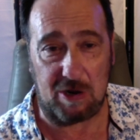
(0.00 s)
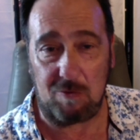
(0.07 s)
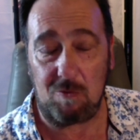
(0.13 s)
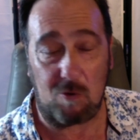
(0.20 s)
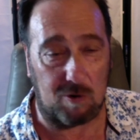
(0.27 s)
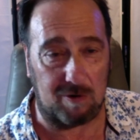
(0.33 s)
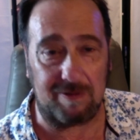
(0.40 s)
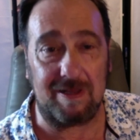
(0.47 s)

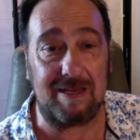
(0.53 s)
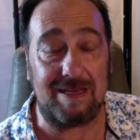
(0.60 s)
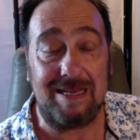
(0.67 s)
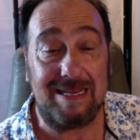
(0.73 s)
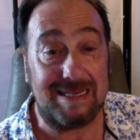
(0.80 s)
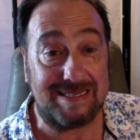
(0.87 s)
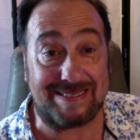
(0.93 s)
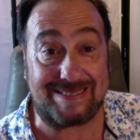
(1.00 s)
or the
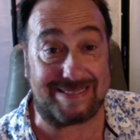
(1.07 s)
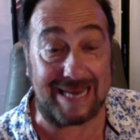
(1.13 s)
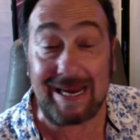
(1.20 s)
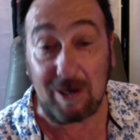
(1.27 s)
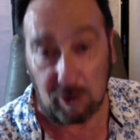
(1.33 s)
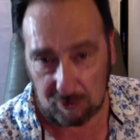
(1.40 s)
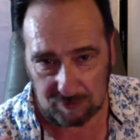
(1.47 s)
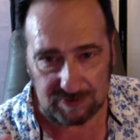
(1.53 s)

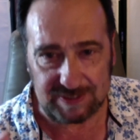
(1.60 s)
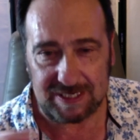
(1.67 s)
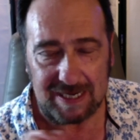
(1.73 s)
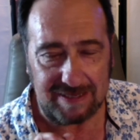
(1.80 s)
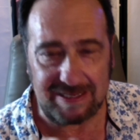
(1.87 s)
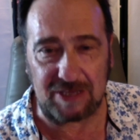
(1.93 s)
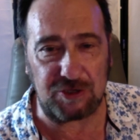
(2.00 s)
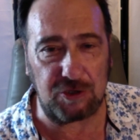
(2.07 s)
singles
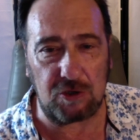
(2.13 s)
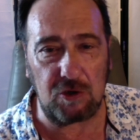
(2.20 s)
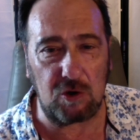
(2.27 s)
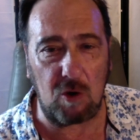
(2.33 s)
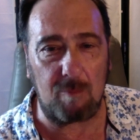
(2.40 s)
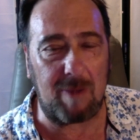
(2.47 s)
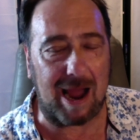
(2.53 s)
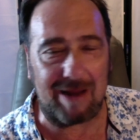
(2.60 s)
that you can
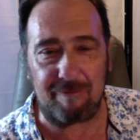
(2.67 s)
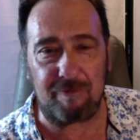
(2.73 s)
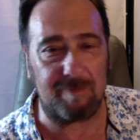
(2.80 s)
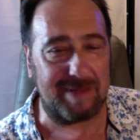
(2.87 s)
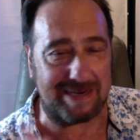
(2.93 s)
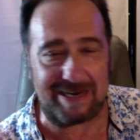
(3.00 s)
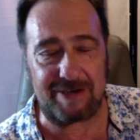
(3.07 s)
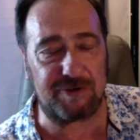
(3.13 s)
go buy from
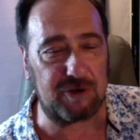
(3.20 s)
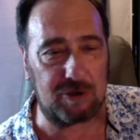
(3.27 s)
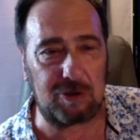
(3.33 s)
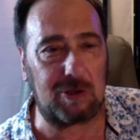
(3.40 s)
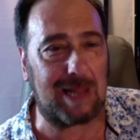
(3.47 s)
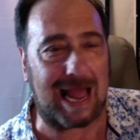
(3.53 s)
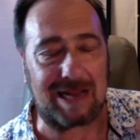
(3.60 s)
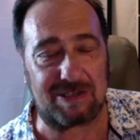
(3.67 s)
the
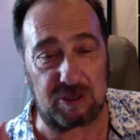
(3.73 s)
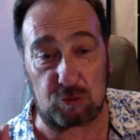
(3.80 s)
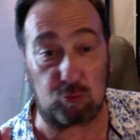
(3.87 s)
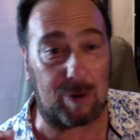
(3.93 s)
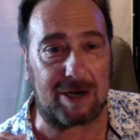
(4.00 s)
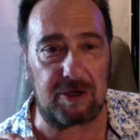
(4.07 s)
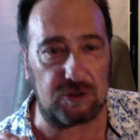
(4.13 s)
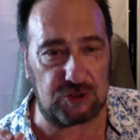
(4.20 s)
Intergalactic
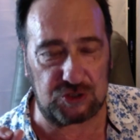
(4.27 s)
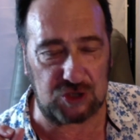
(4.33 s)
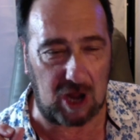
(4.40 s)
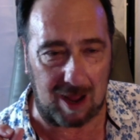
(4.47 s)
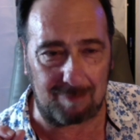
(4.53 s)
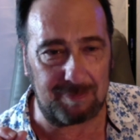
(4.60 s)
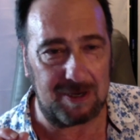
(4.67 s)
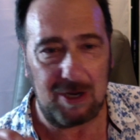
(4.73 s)
Record
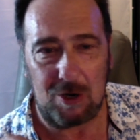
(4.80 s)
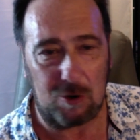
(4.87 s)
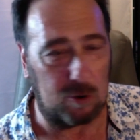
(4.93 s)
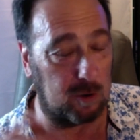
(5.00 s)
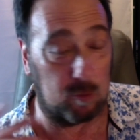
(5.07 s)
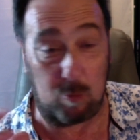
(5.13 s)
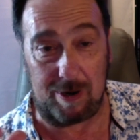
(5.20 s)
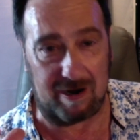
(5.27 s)
Shop
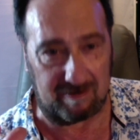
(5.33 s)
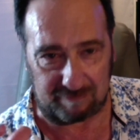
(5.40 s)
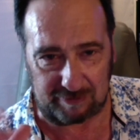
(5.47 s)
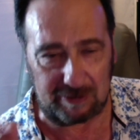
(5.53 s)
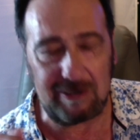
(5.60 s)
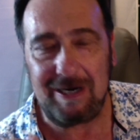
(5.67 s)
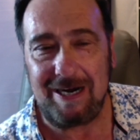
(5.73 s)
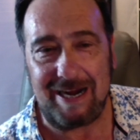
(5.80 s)
or
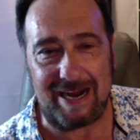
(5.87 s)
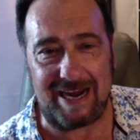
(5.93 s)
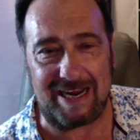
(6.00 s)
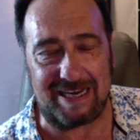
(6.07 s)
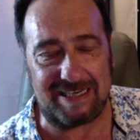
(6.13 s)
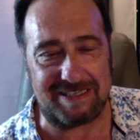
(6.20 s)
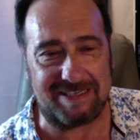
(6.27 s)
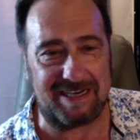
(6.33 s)
wherever
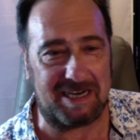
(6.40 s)
and